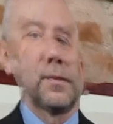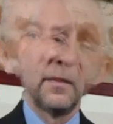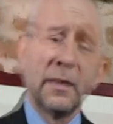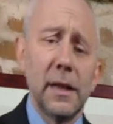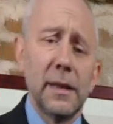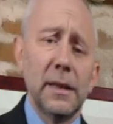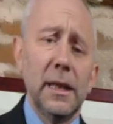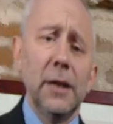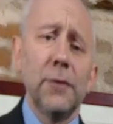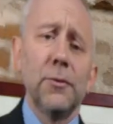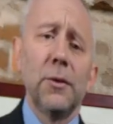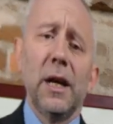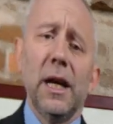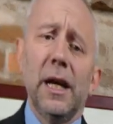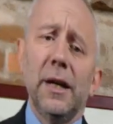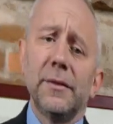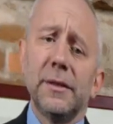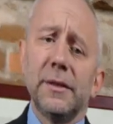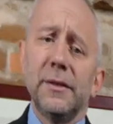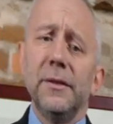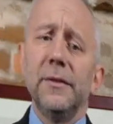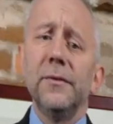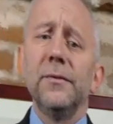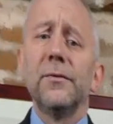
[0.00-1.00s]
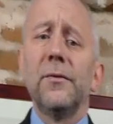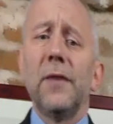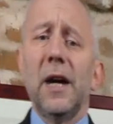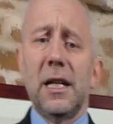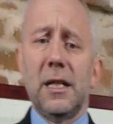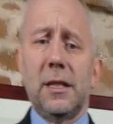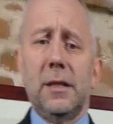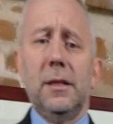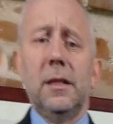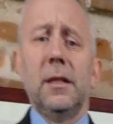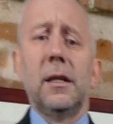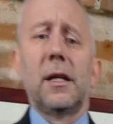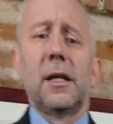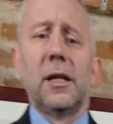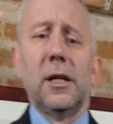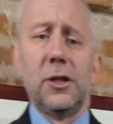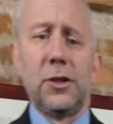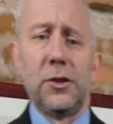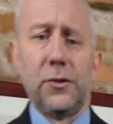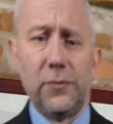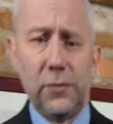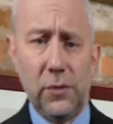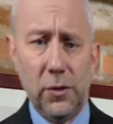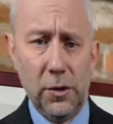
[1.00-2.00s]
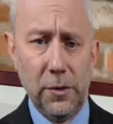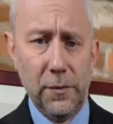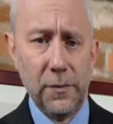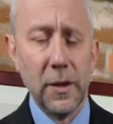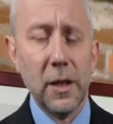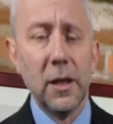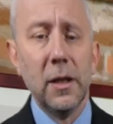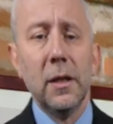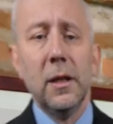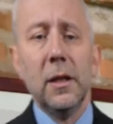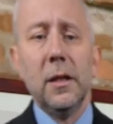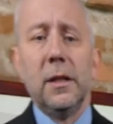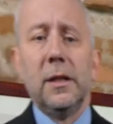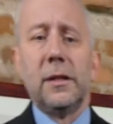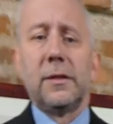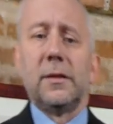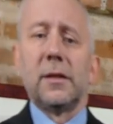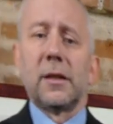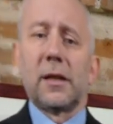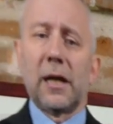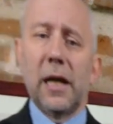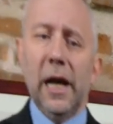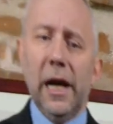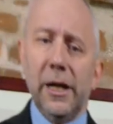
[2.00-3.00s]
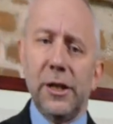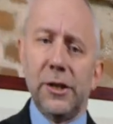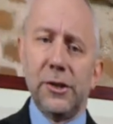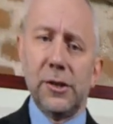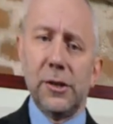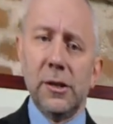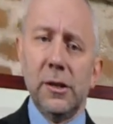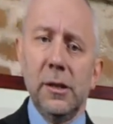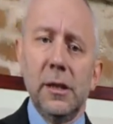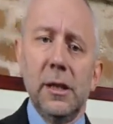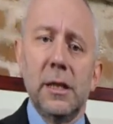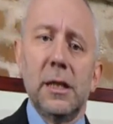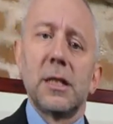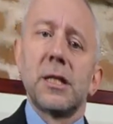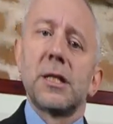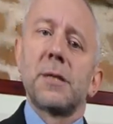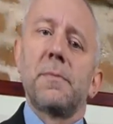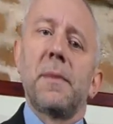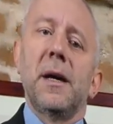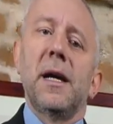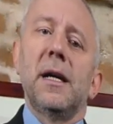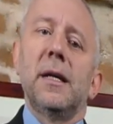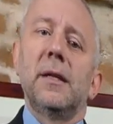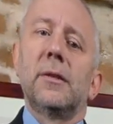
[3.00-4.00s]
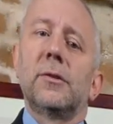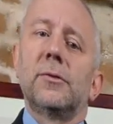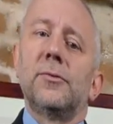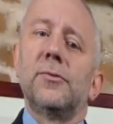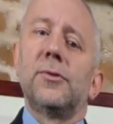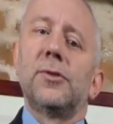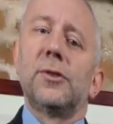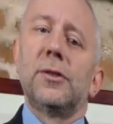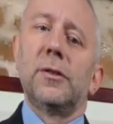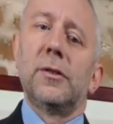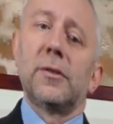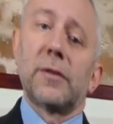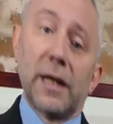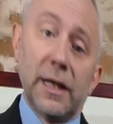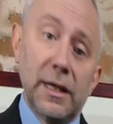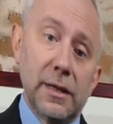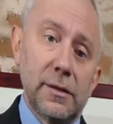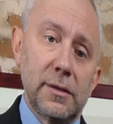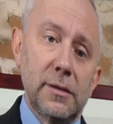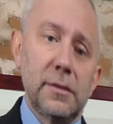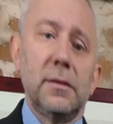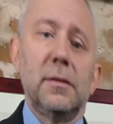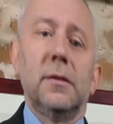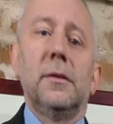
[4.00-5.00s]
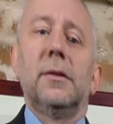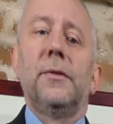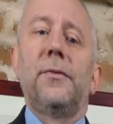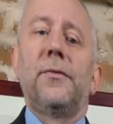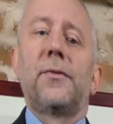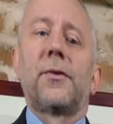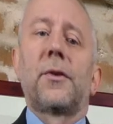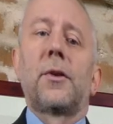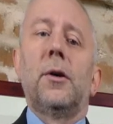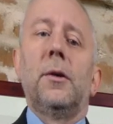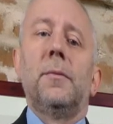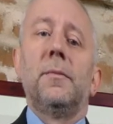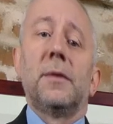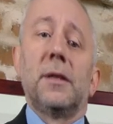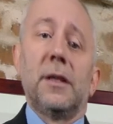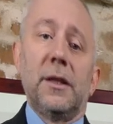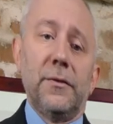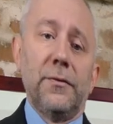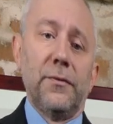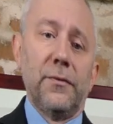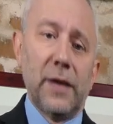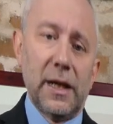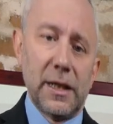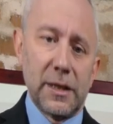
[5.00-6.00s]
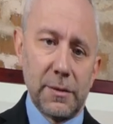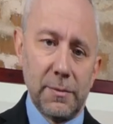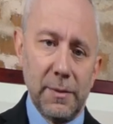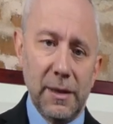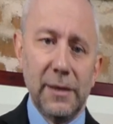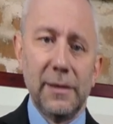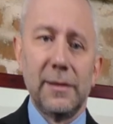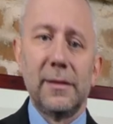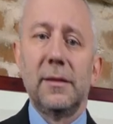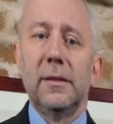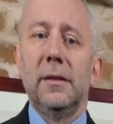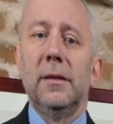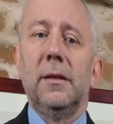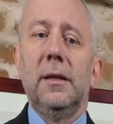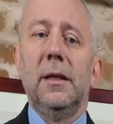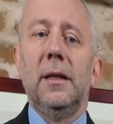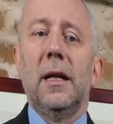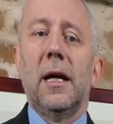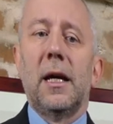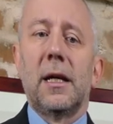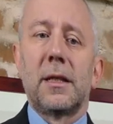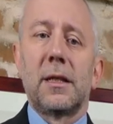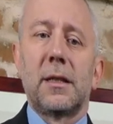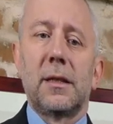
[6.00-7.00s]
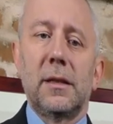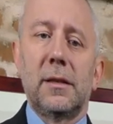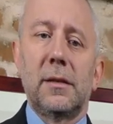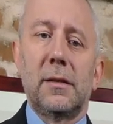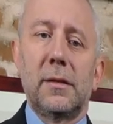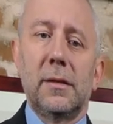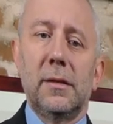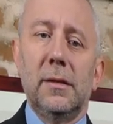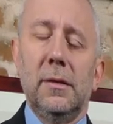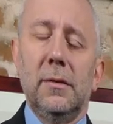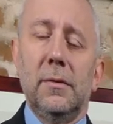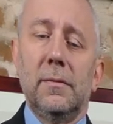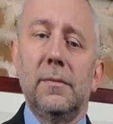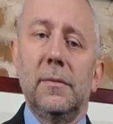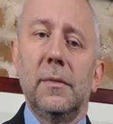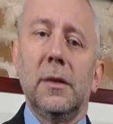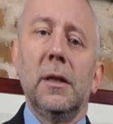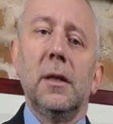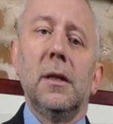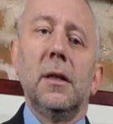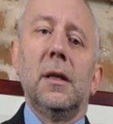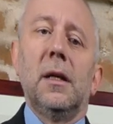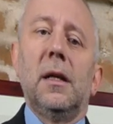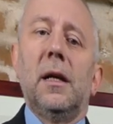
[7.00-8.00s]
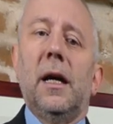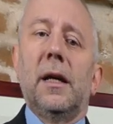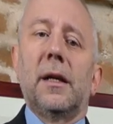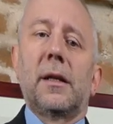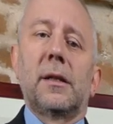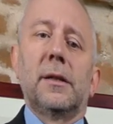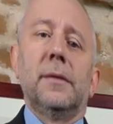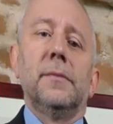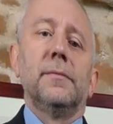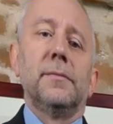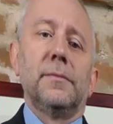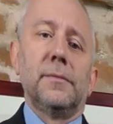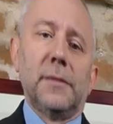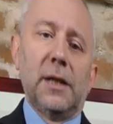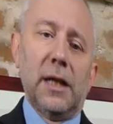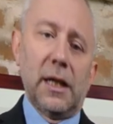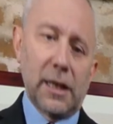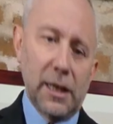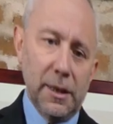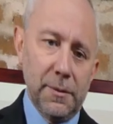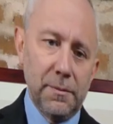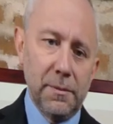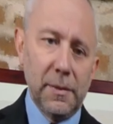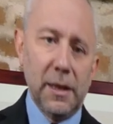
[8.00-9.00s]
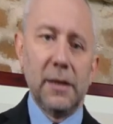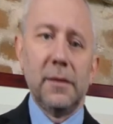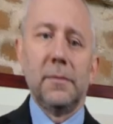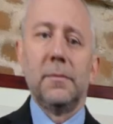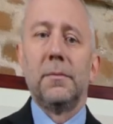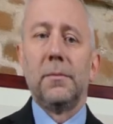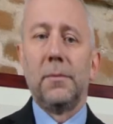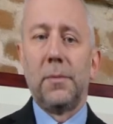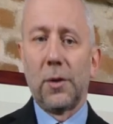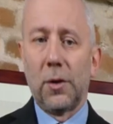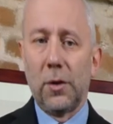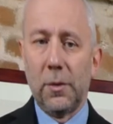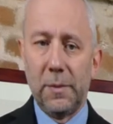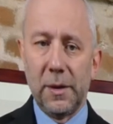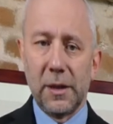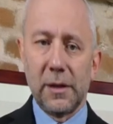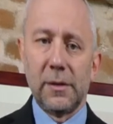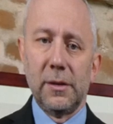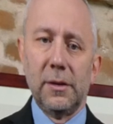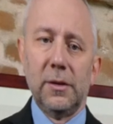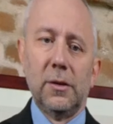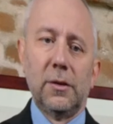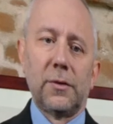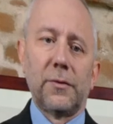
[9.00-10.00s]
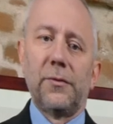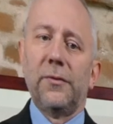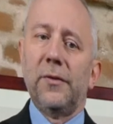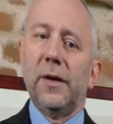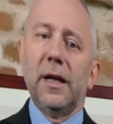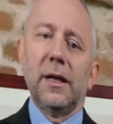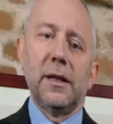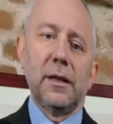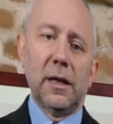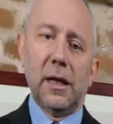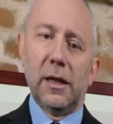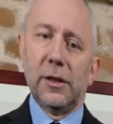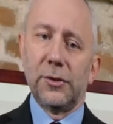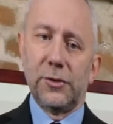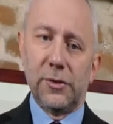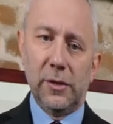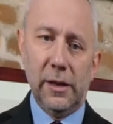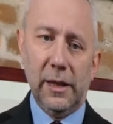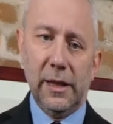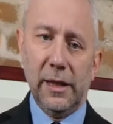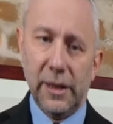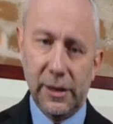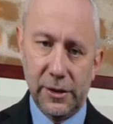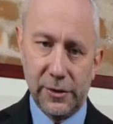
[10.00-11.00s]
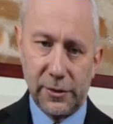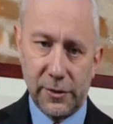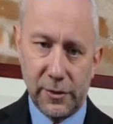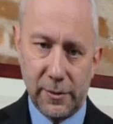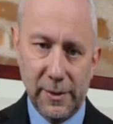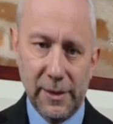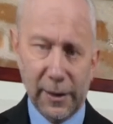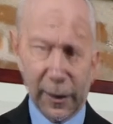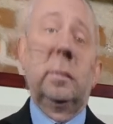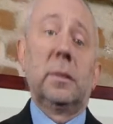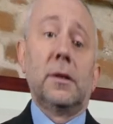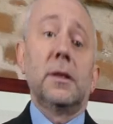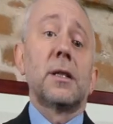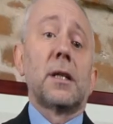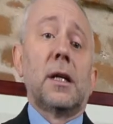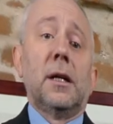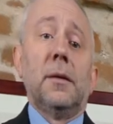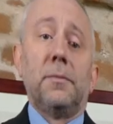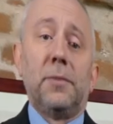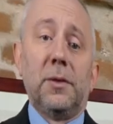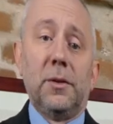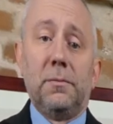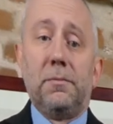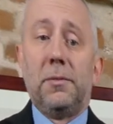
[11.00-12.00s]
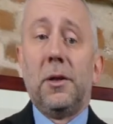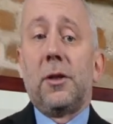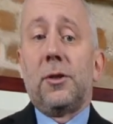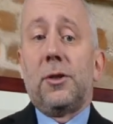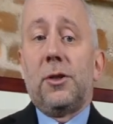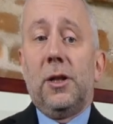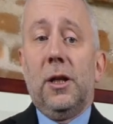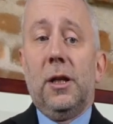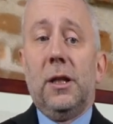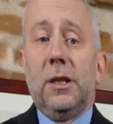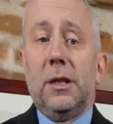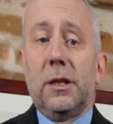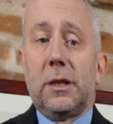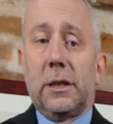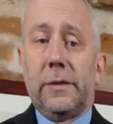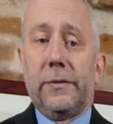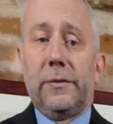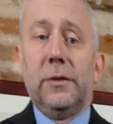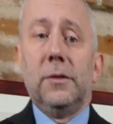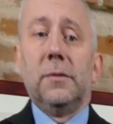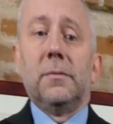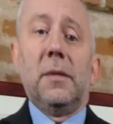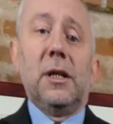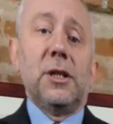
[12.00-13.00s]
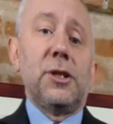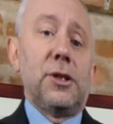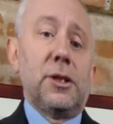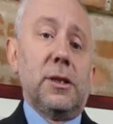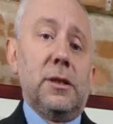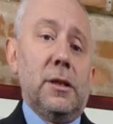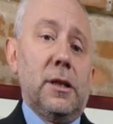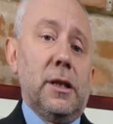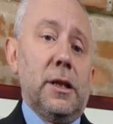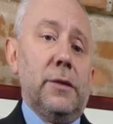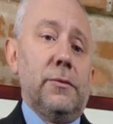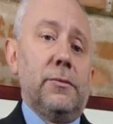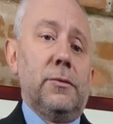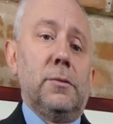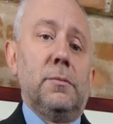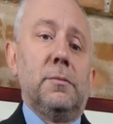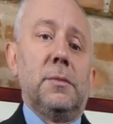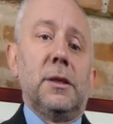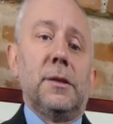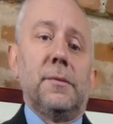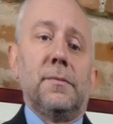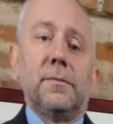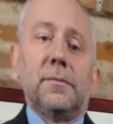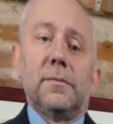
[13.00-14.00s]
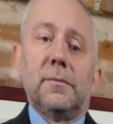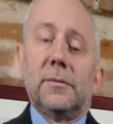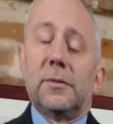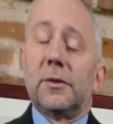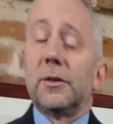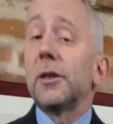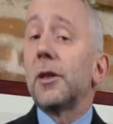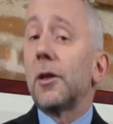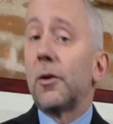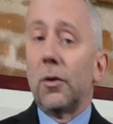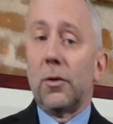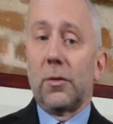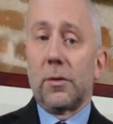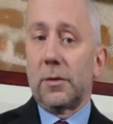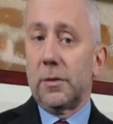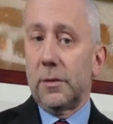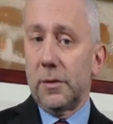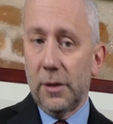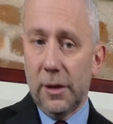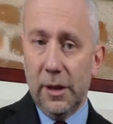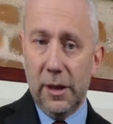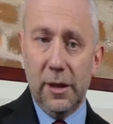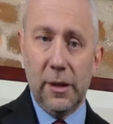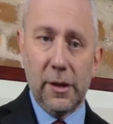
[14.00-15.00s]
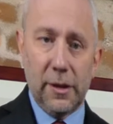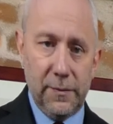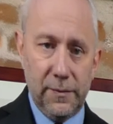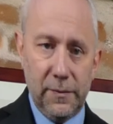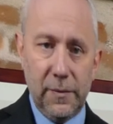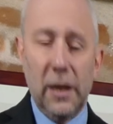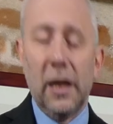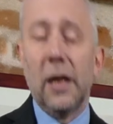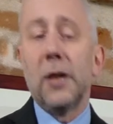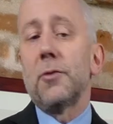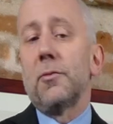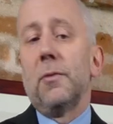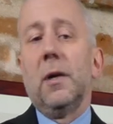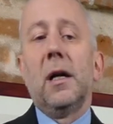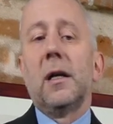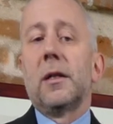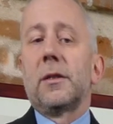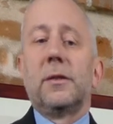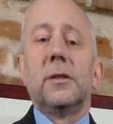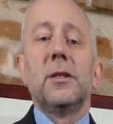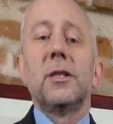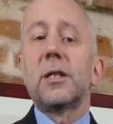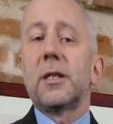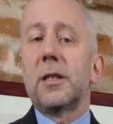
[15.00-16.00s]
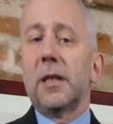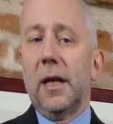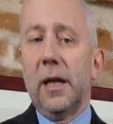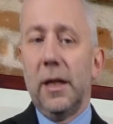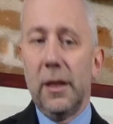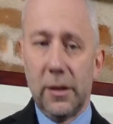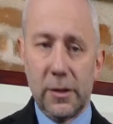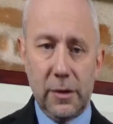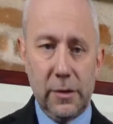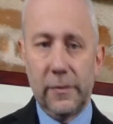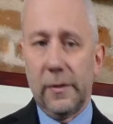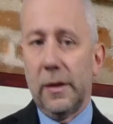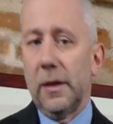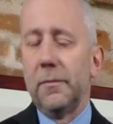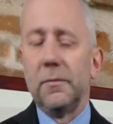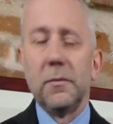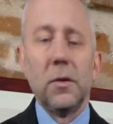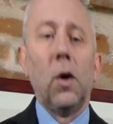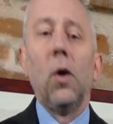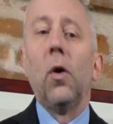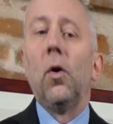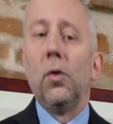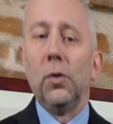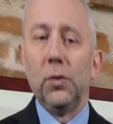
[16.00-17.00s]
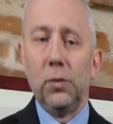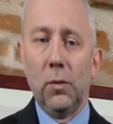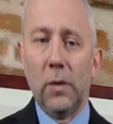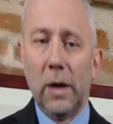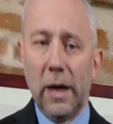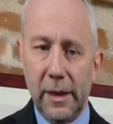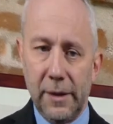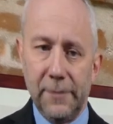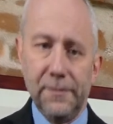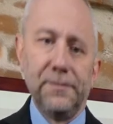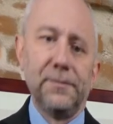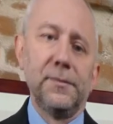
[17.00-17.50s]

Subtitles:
And then we have the investing cash flow. It's the cash spent on generated from investments in assets like equipment, property, or financial instrument. For example, purchase of new machinery would be recorded here, as well as the sales of an old one.